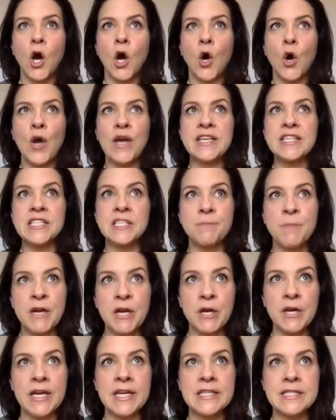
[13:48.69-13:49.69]

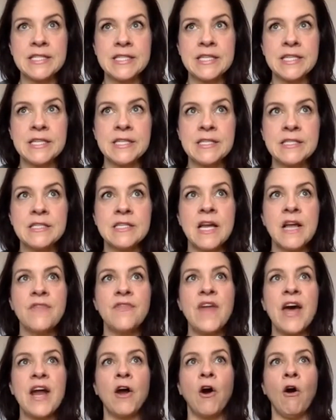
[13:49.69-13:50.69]
experiences
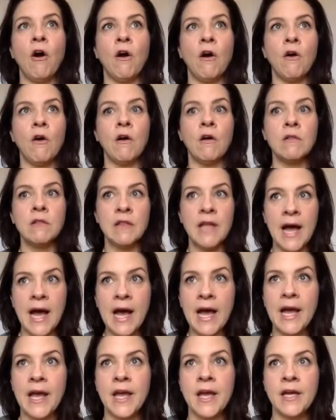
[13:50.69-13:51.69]
that are
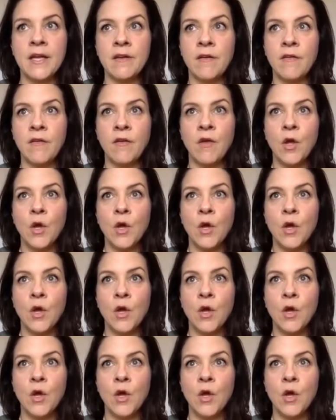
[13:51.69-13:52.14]
aligned